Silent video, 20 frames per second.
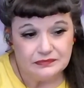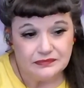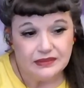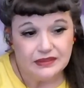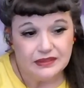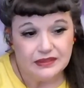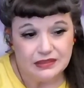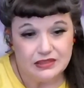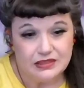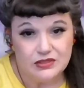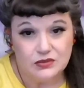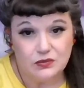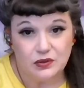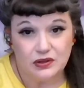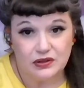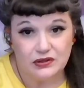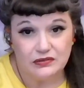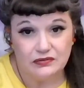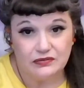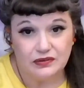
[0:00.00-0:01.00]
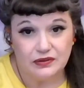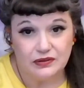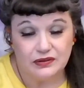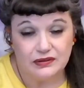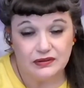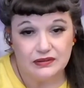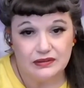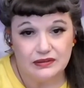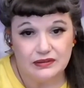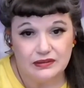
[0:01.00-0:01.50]
It was wonderful.
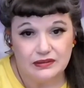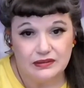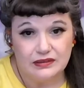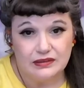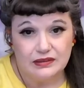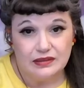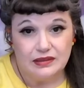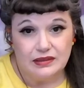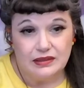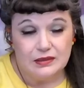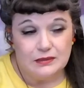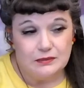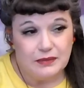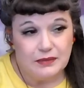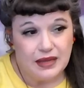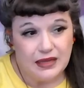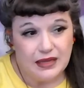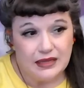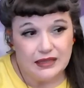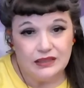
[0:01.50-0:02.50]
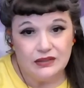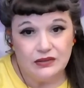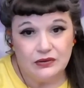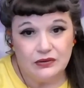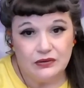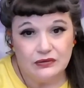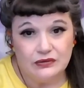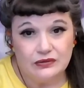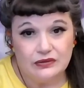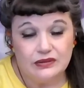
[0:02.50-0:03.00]
Patty, though,
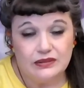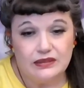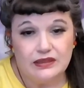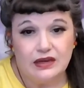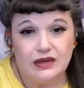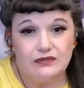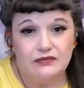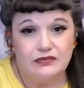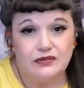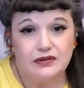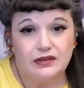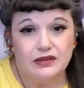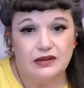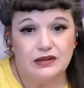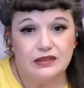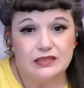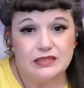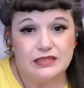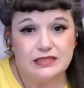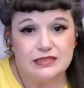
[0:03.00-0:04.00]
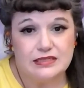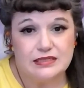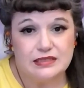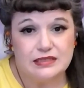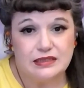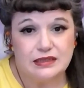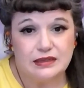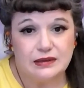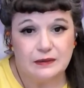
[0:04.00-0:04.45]
not very artistic.